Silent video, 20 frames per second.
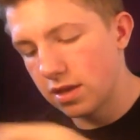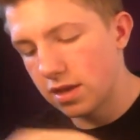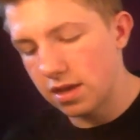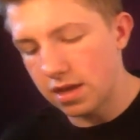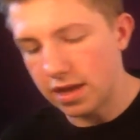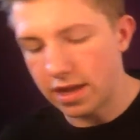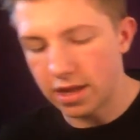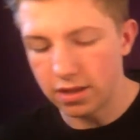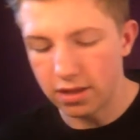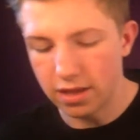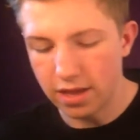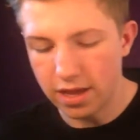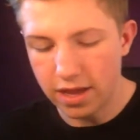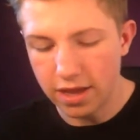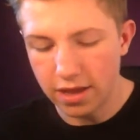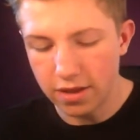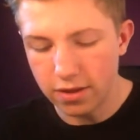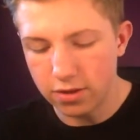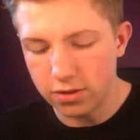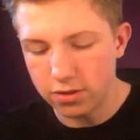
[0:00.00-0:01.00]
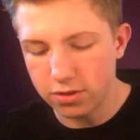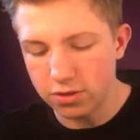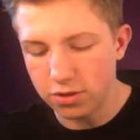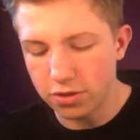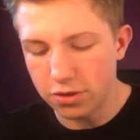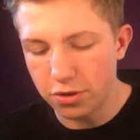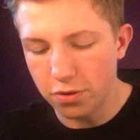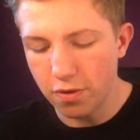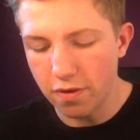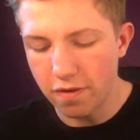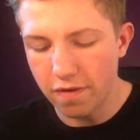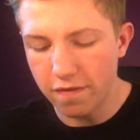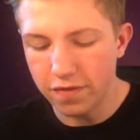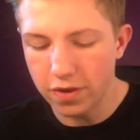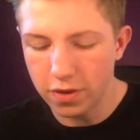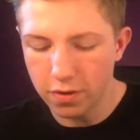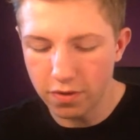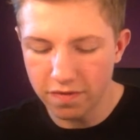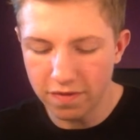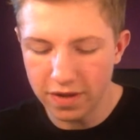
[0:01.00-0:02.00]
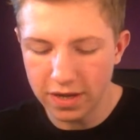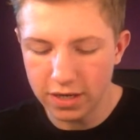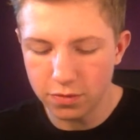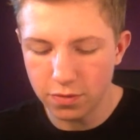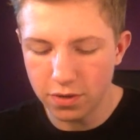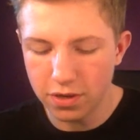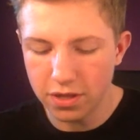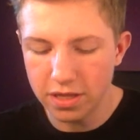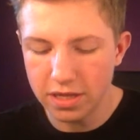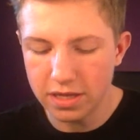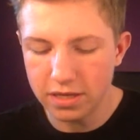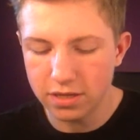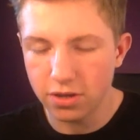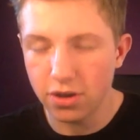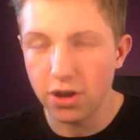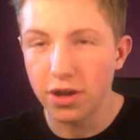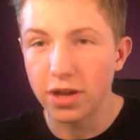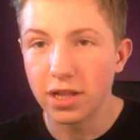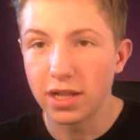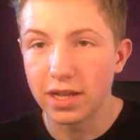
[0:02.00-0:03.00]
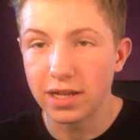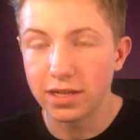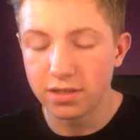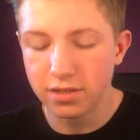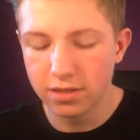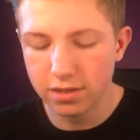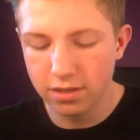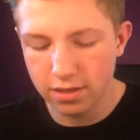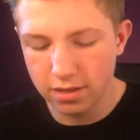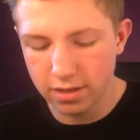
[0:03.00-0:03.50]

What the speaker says: I'll also do a review of each one of these coil heads